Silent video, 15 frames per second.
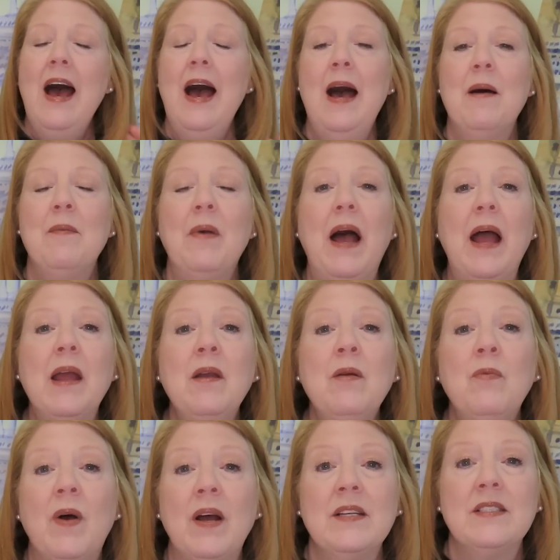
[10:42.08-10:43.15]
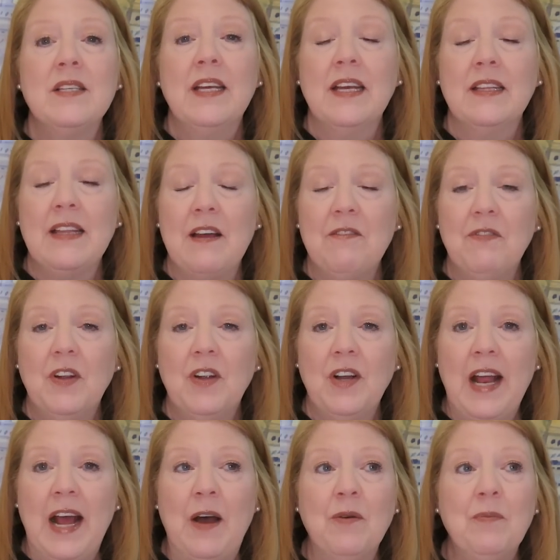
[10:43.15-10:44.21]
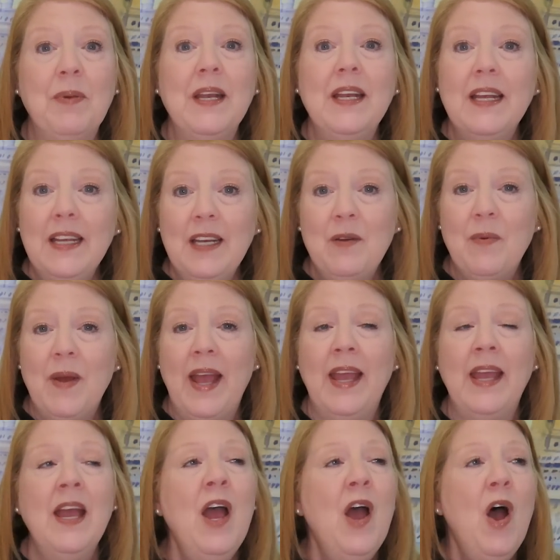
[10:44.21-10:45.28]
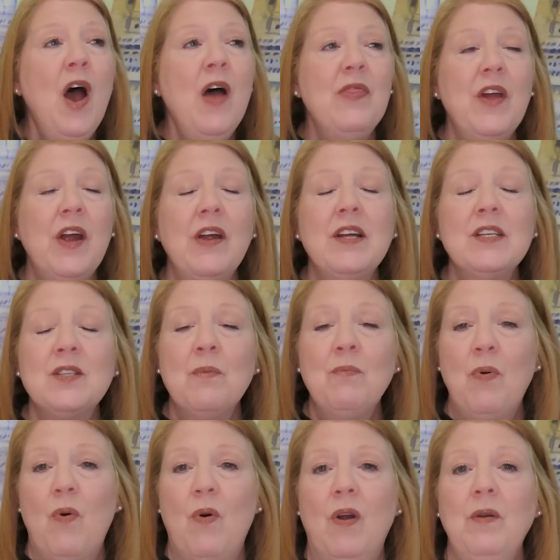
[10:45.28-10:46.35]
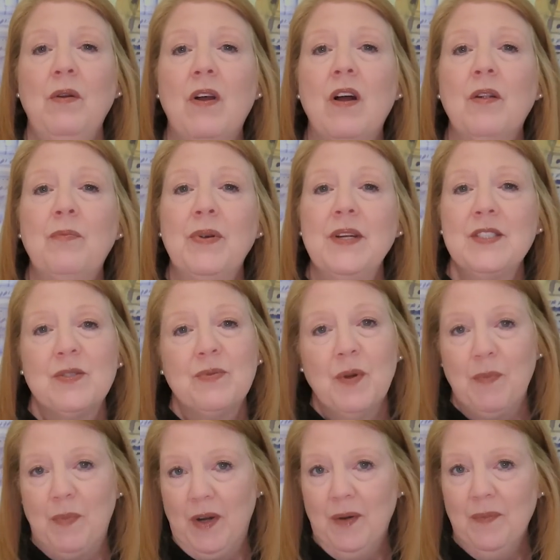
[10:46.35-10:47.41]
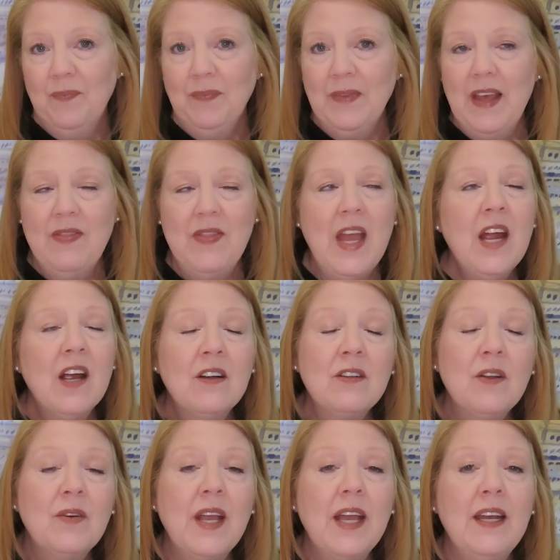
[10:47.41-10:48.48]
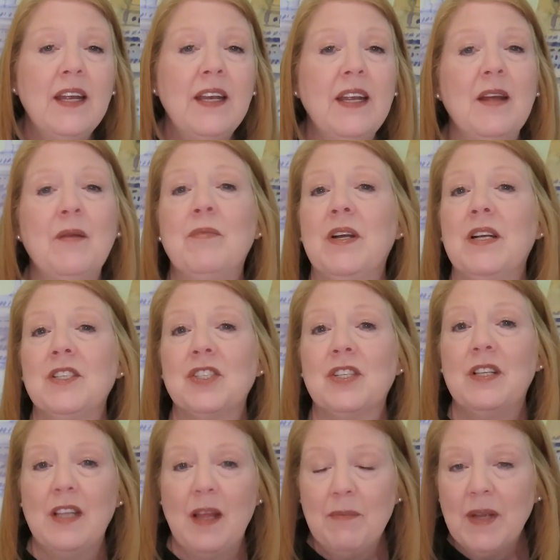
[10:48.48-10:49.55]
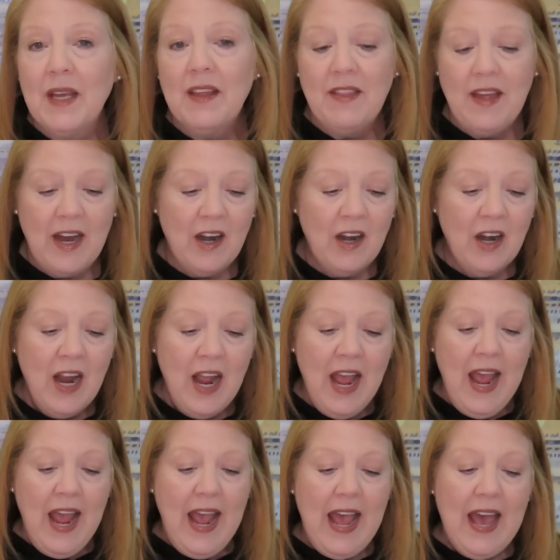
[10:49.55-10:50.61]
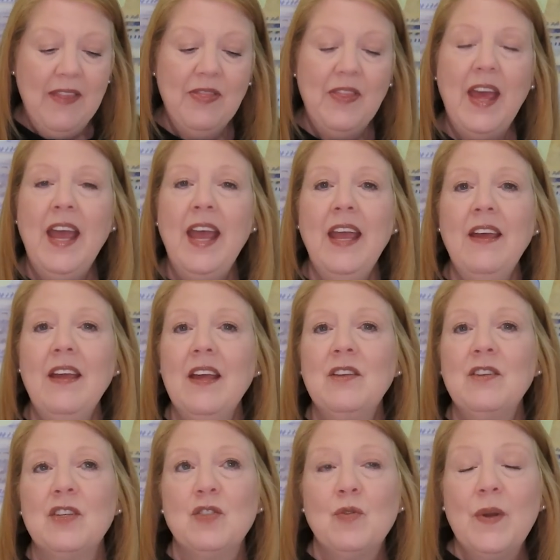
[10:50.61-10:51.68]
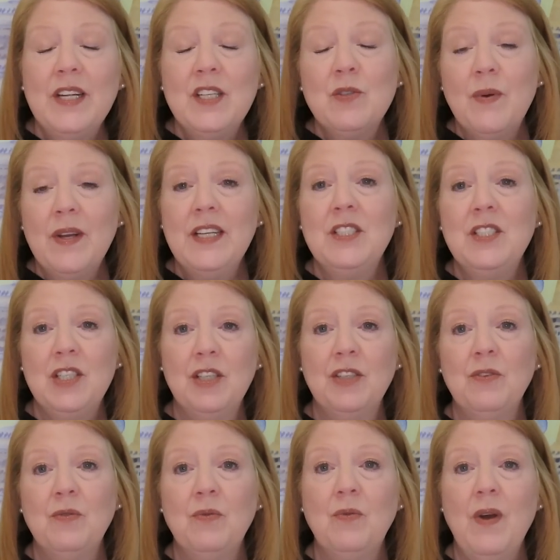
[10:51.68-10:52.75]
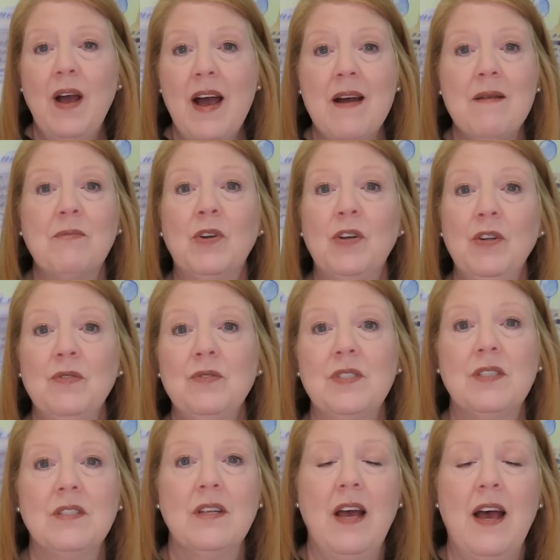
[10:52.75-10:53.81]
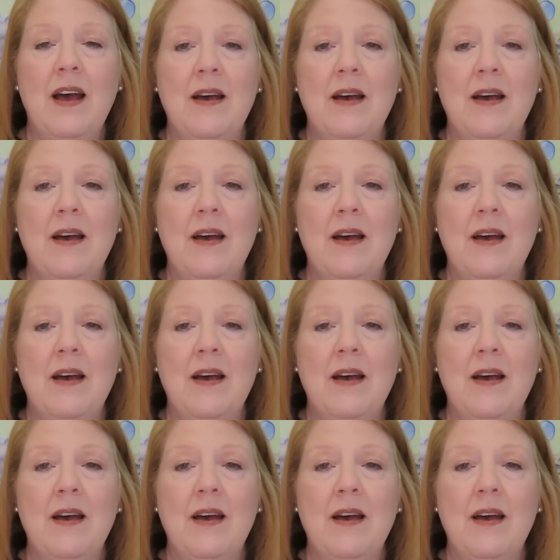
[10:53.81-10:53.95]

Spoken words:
I want to get that figured out. But anyway, there is a port called Prince Rupert. They are located in British Columbia there, and they, in the 2022 cruise